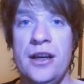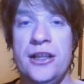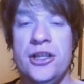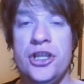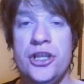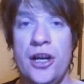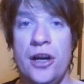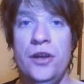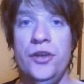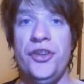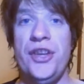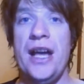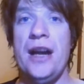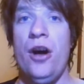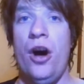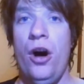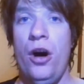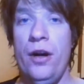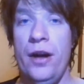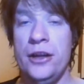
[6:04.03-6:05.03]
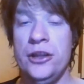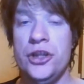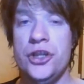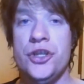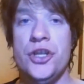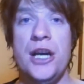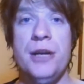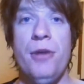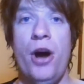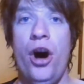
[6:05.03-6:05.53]
It shows that
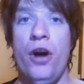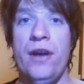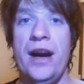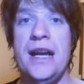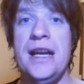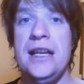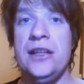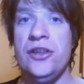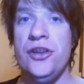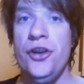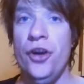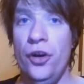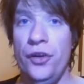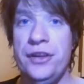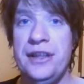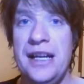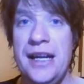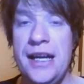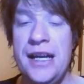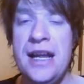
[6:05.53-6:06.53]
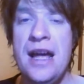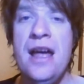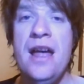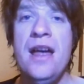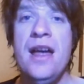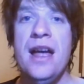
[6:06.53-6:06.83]
extreme horror is not dead.